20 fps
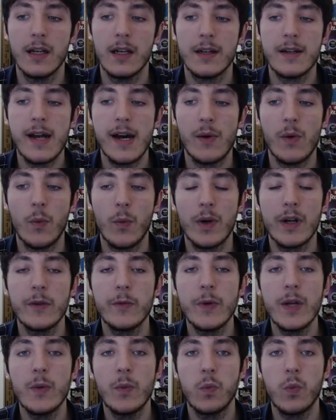Now, what if
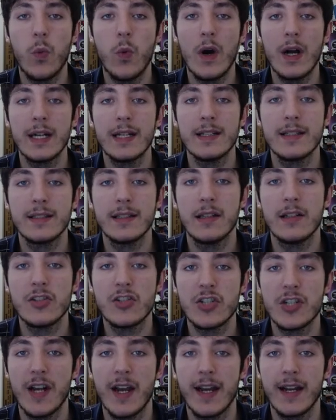we wanted to
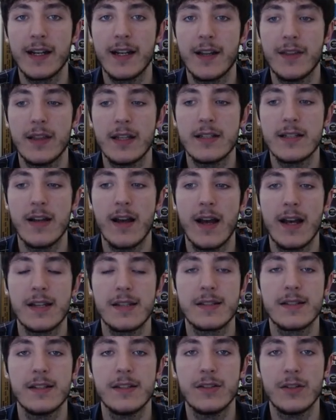check the
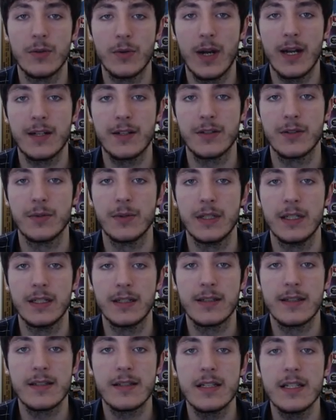test directory
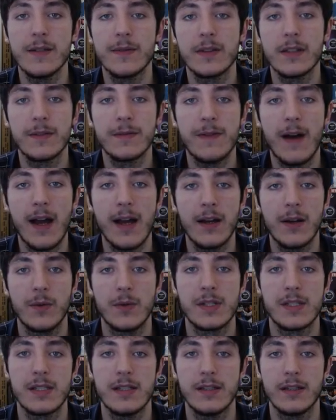to see if the file
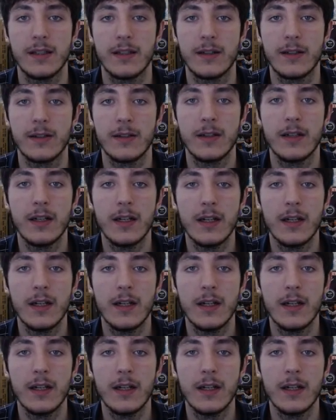was in there?